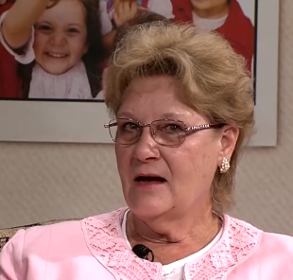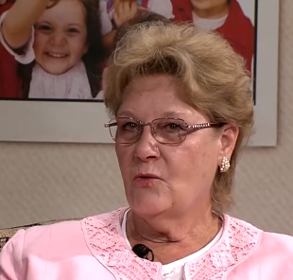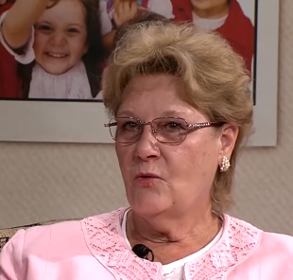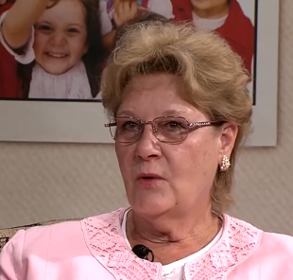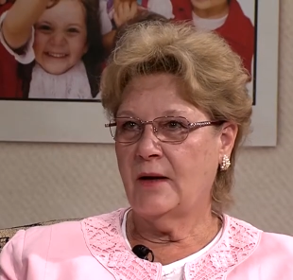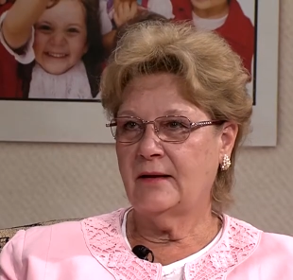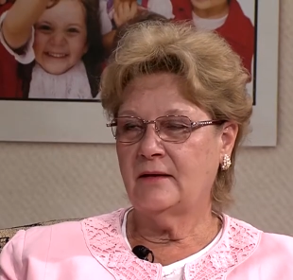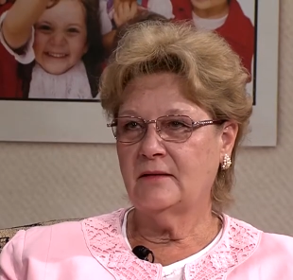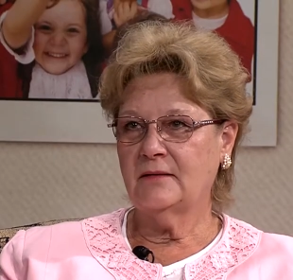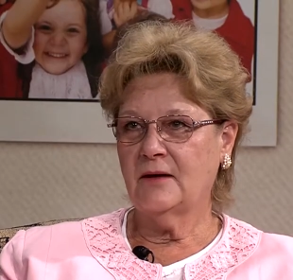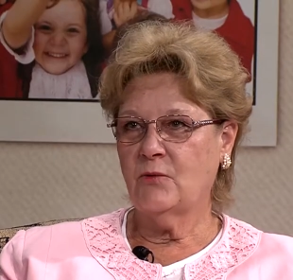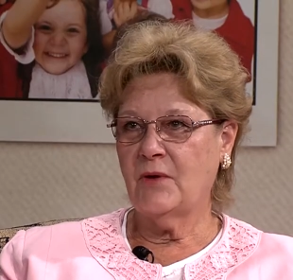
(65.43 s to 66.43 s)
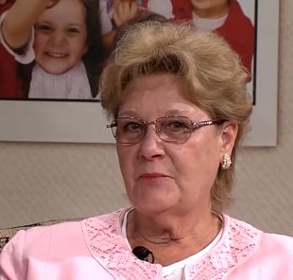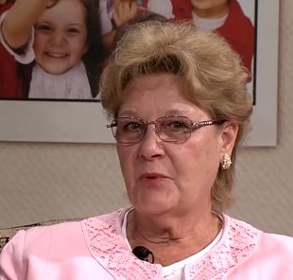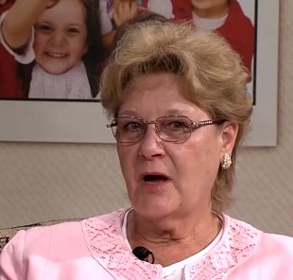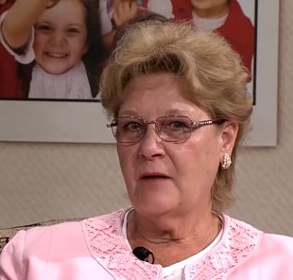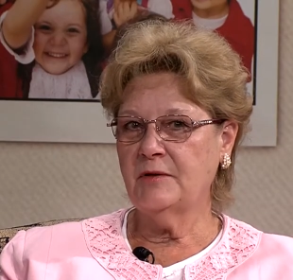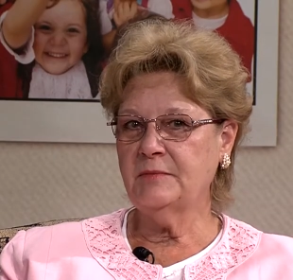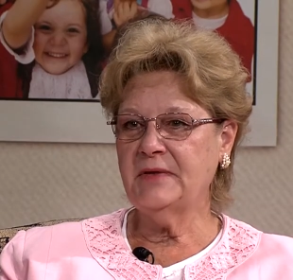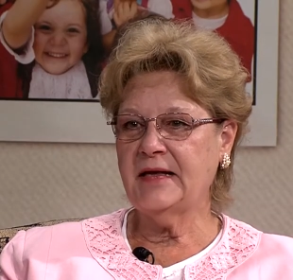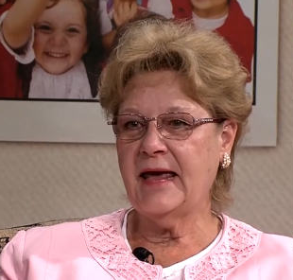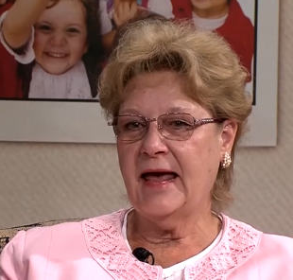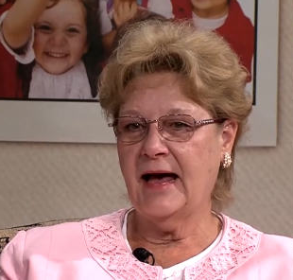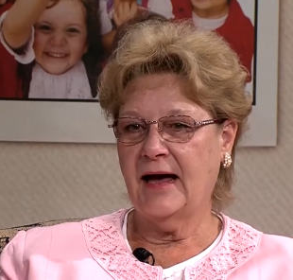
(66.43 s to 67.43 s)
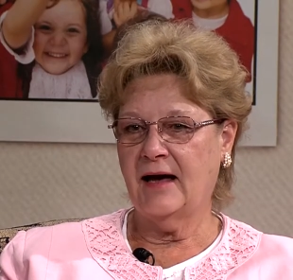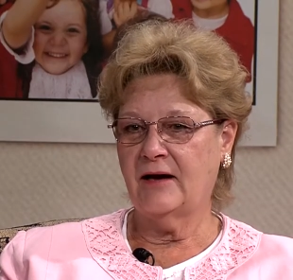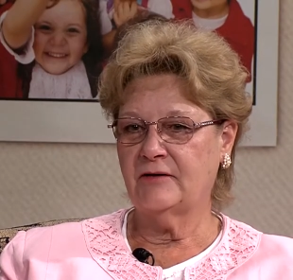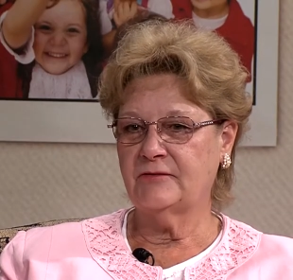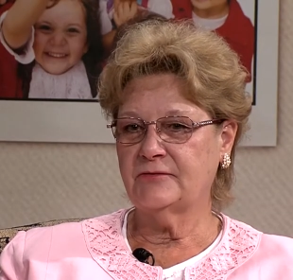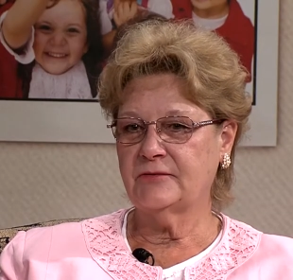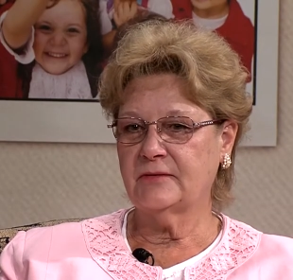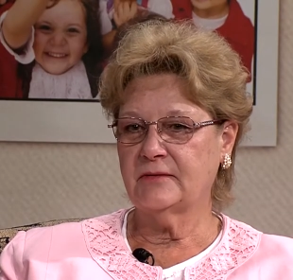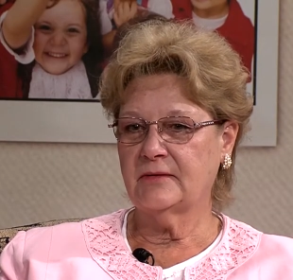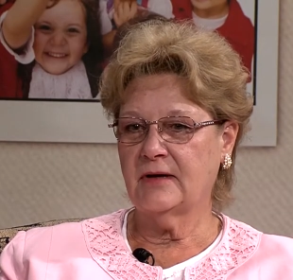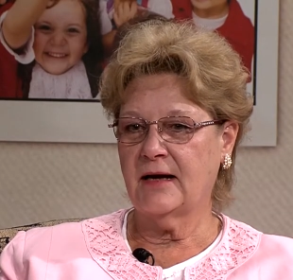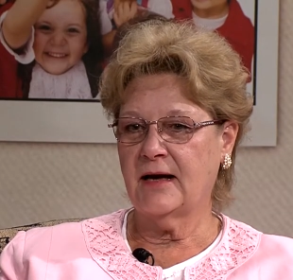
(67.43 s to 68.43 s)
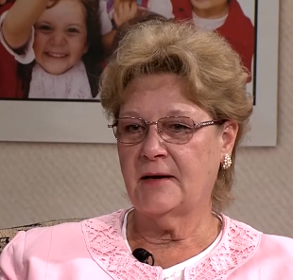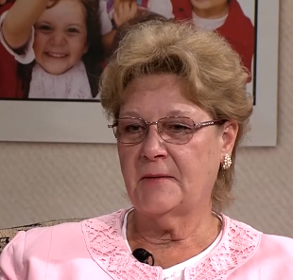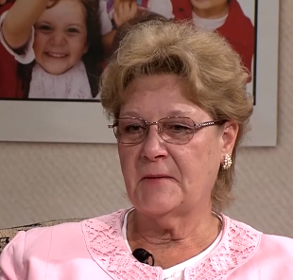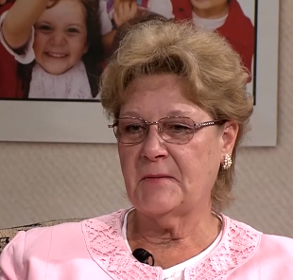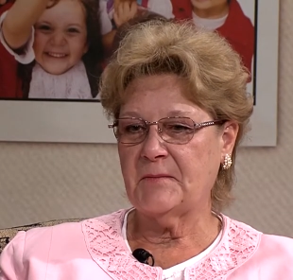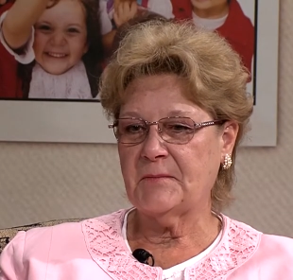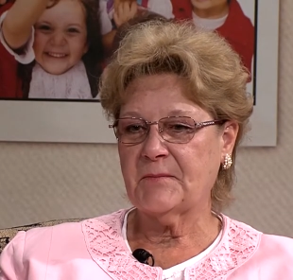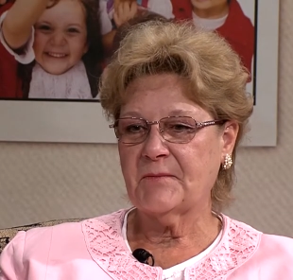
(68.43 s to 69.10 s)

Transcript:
Speaker 1: Well, we probably have. Um,